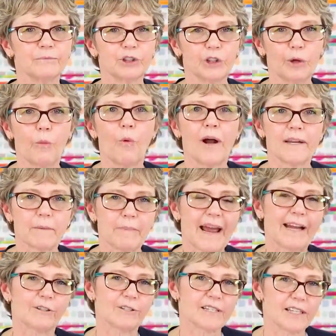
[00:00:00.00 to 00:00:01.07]
you know, wanted
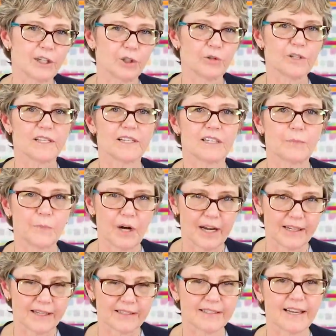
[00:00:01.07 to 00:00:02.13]
patterns that used this
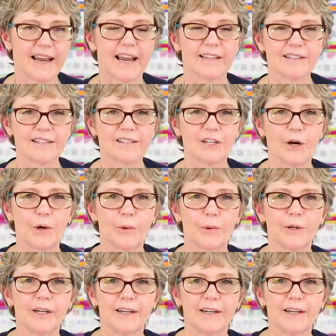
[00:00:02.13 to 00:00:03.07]
product, and so